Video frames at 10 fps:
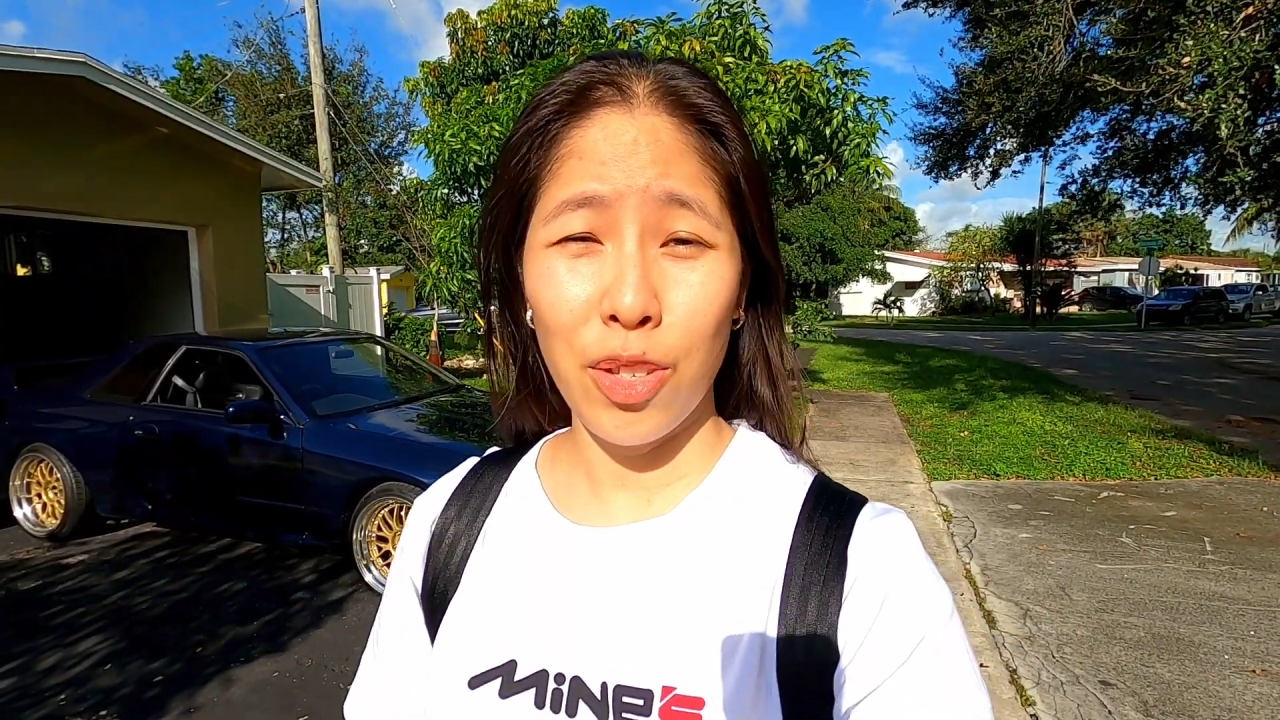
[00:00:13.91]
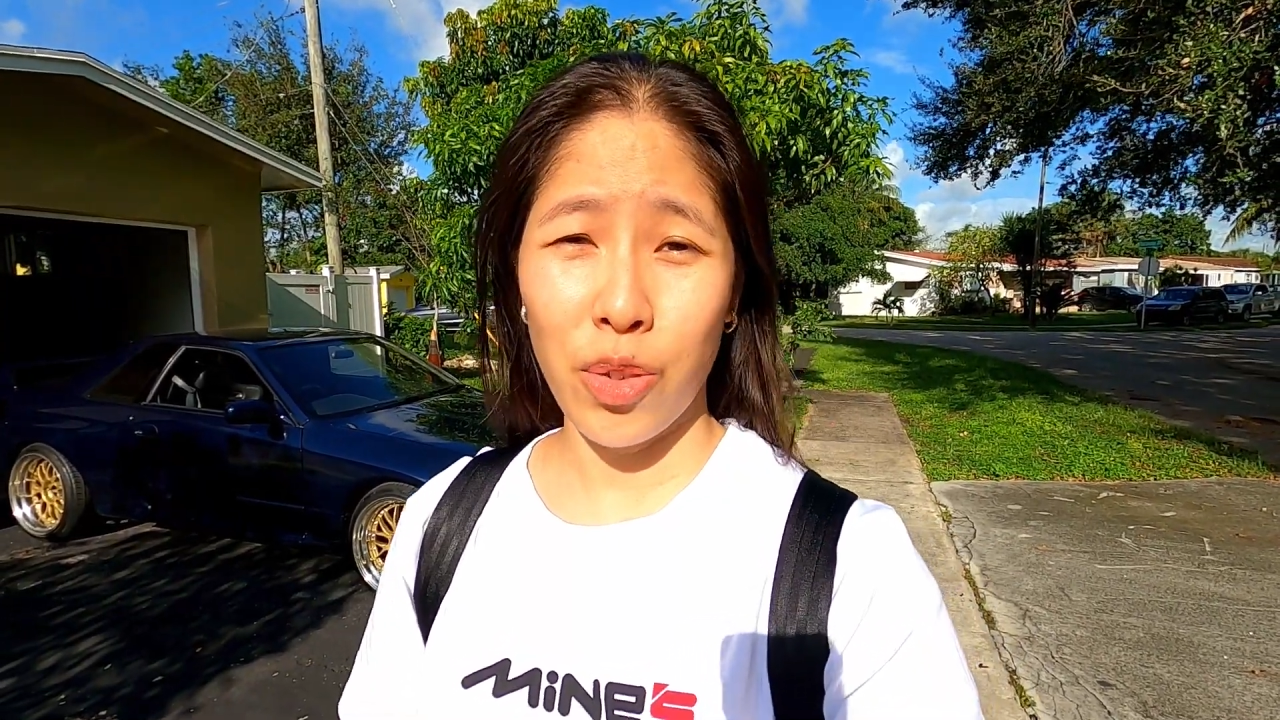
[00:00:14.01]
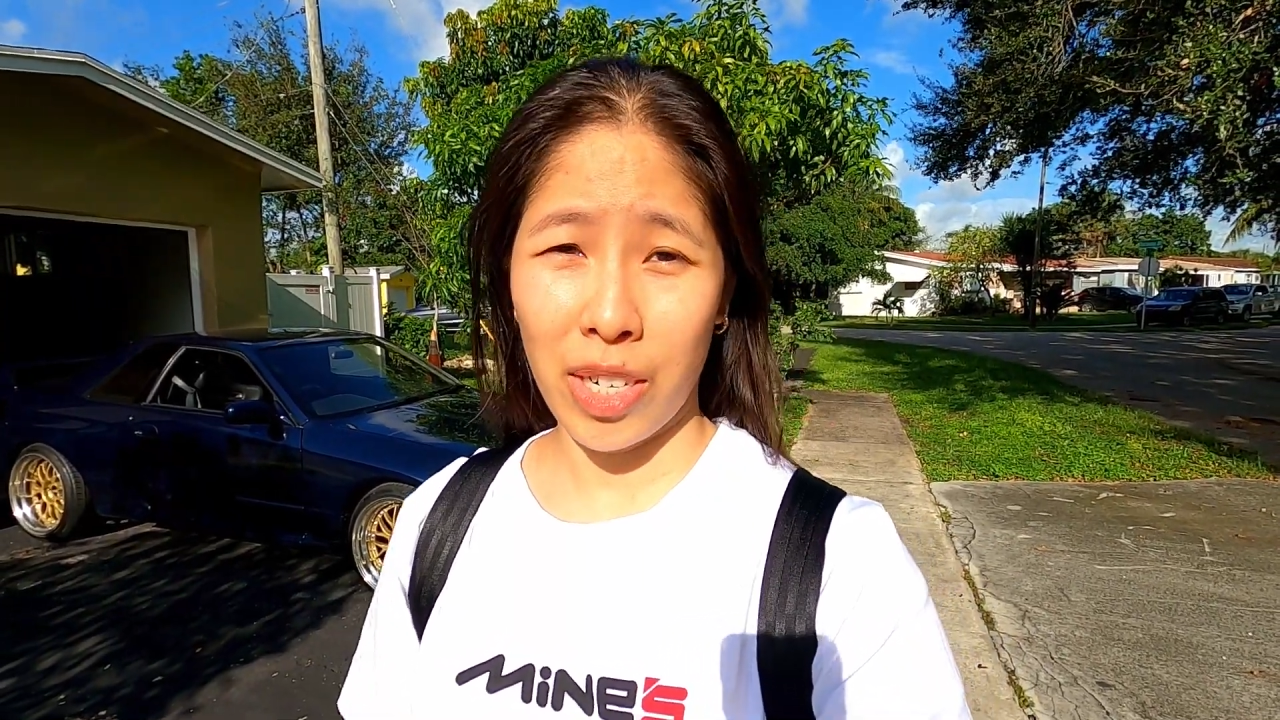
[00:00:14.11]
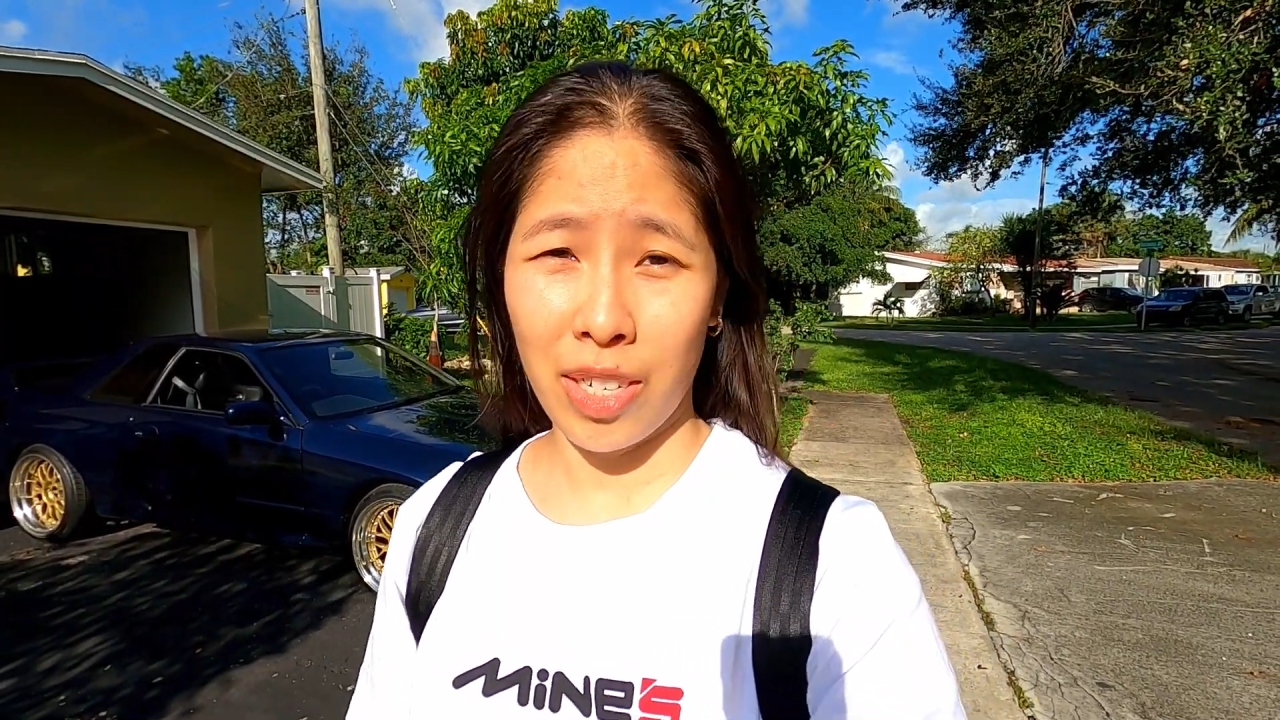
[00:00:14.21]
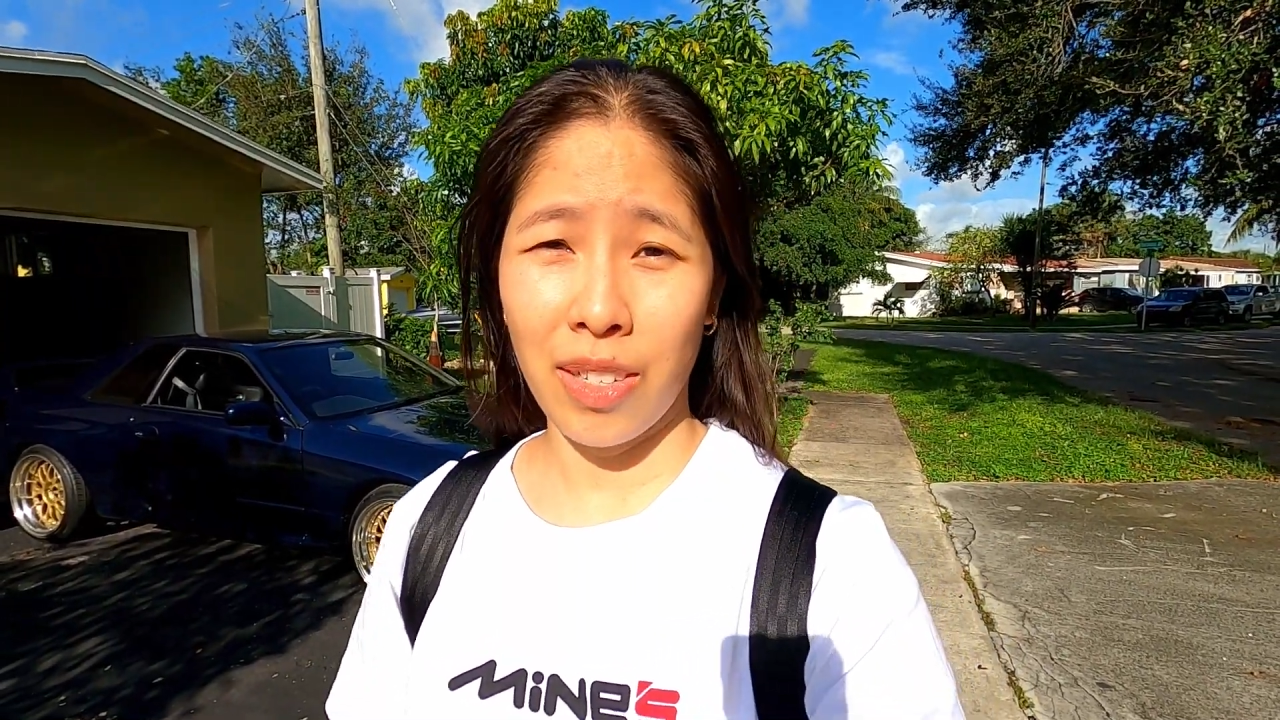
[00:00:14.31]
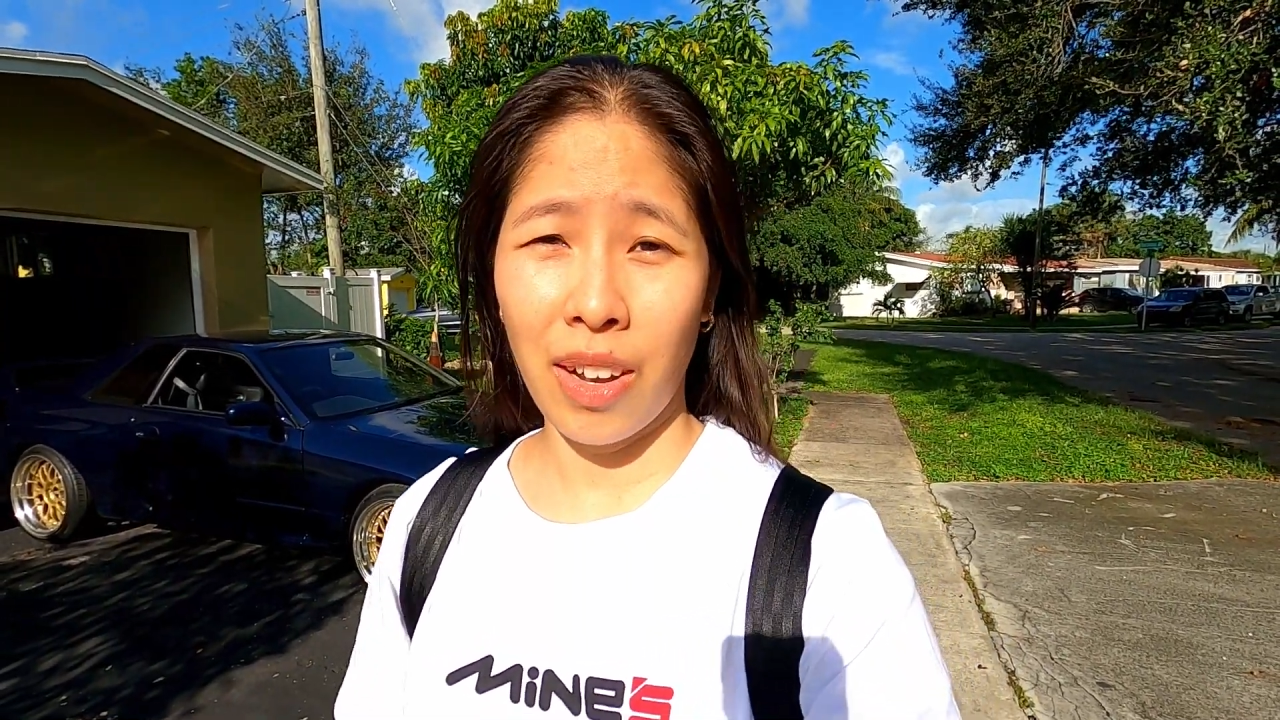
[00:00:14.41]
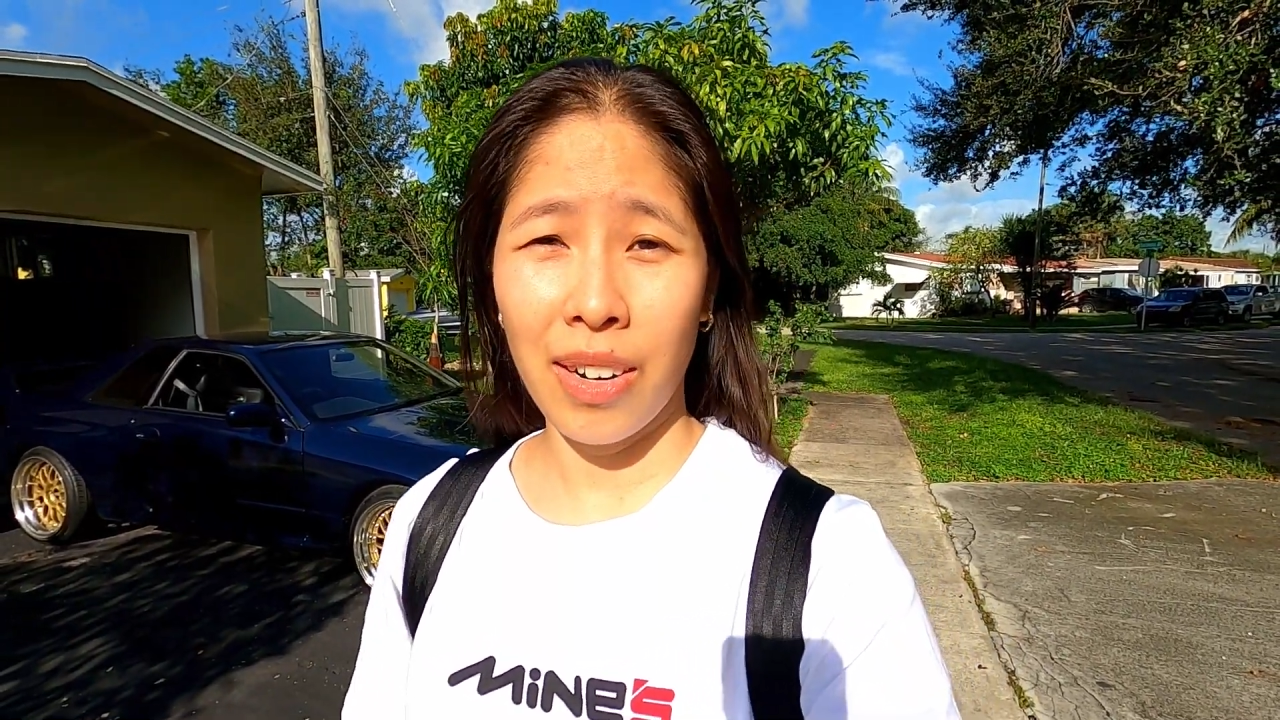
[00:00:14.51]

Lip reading: instructions